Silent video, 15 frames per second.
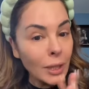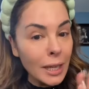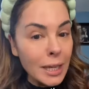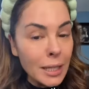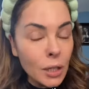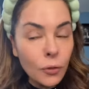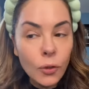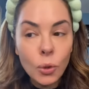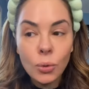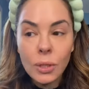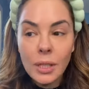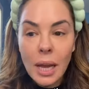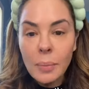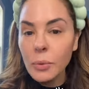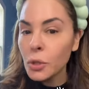Is it a few
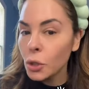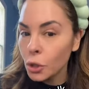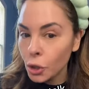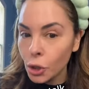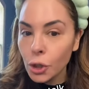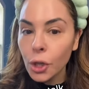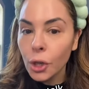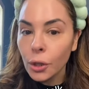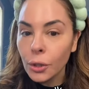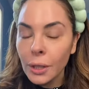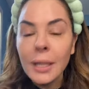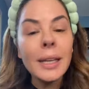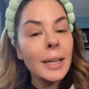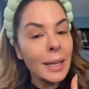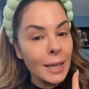steps? Sure,
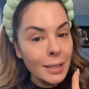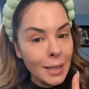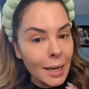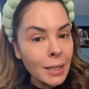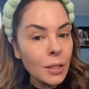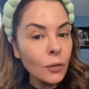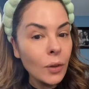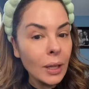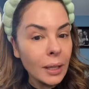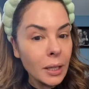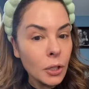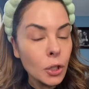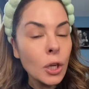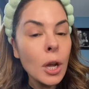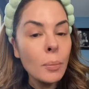it takes a
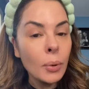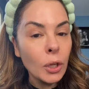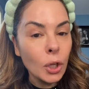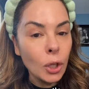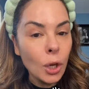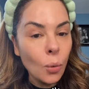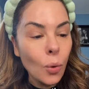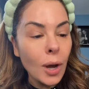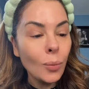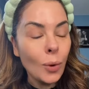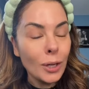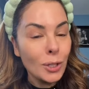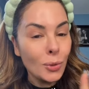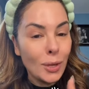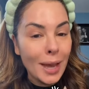village. But you know what?
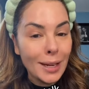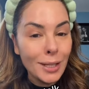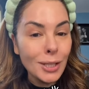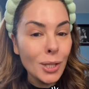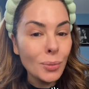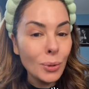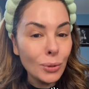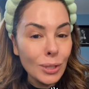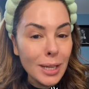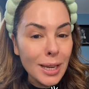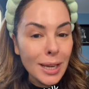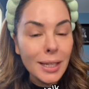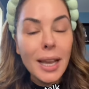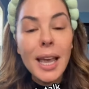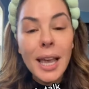Once you get into the
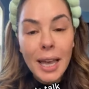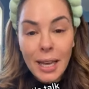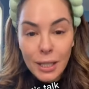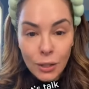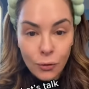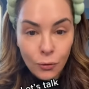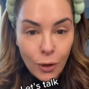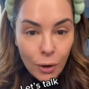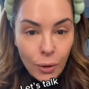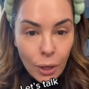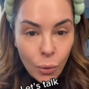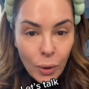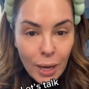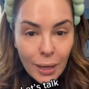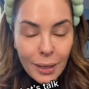routine, it's very
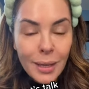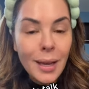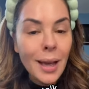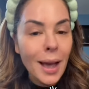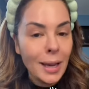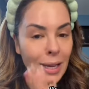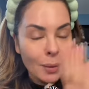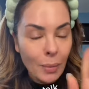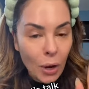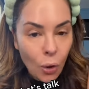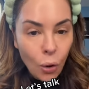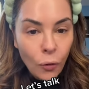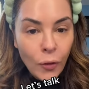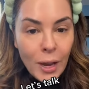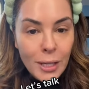quick. I get my
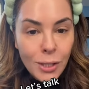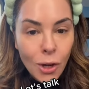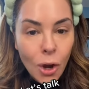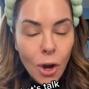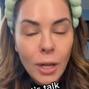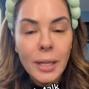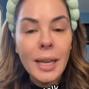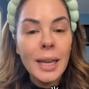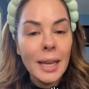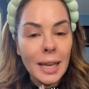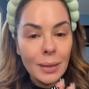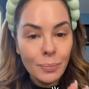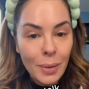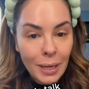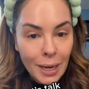whole face on
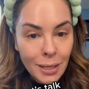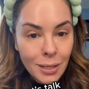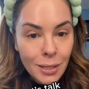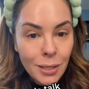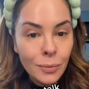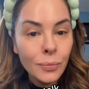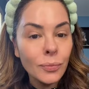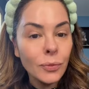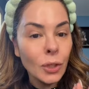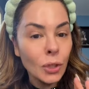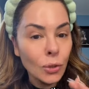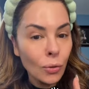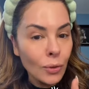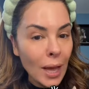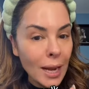in minutes.
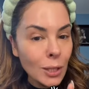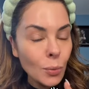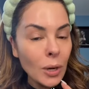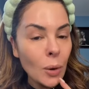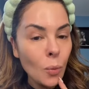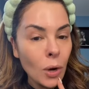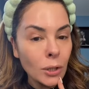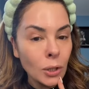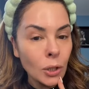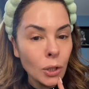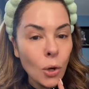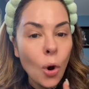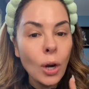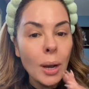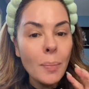So that's what I wanted to
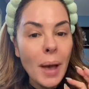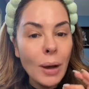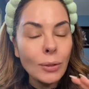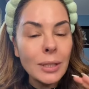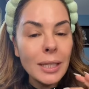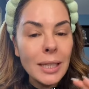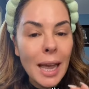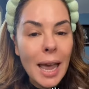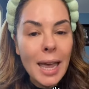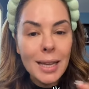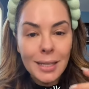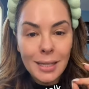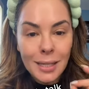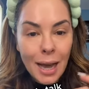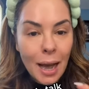talk about today.
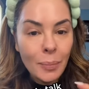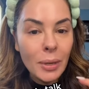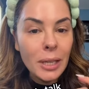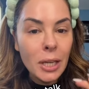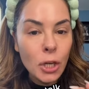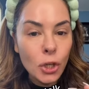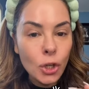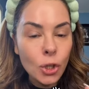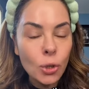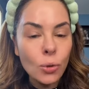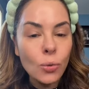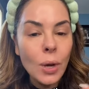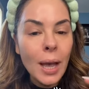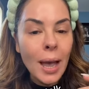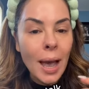It's a common
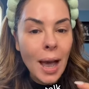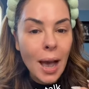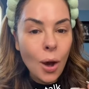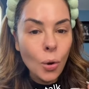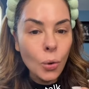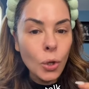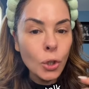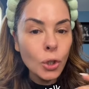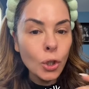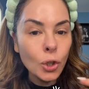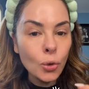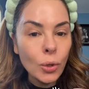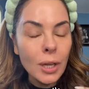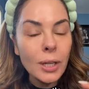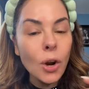issue, how to
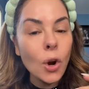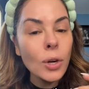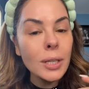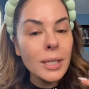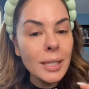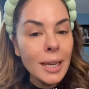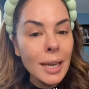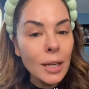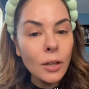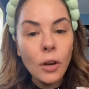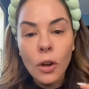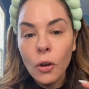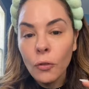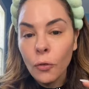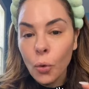treat our skin,
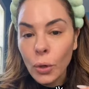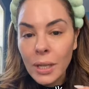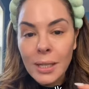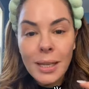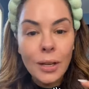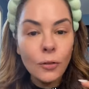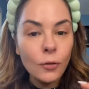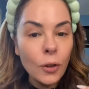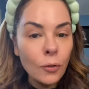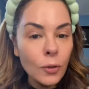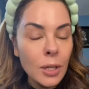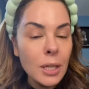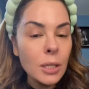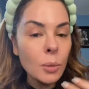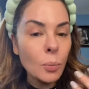40s and
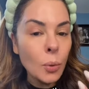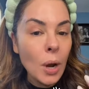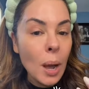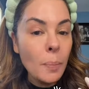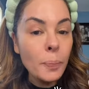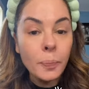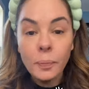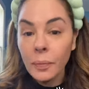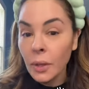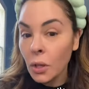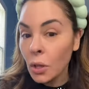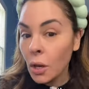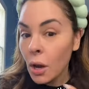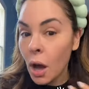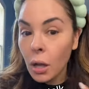50s prep,
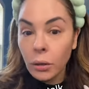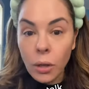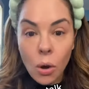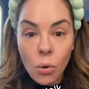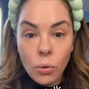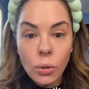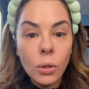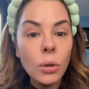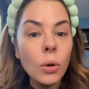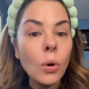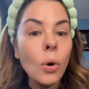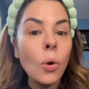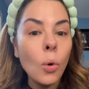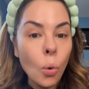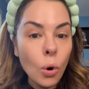alone
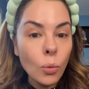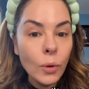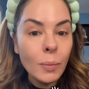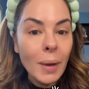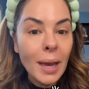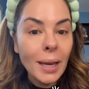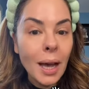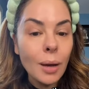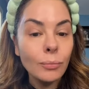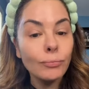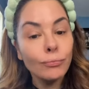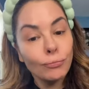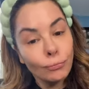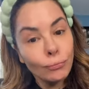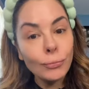or with makeup.
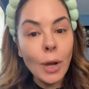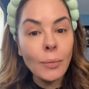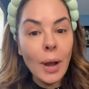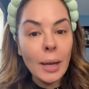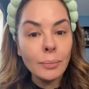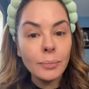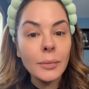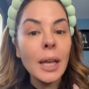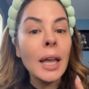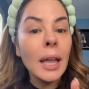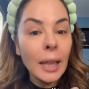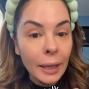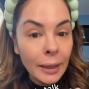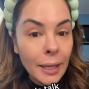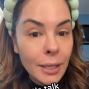All right,
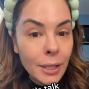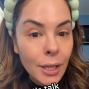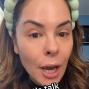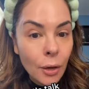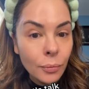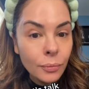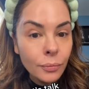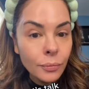let's go.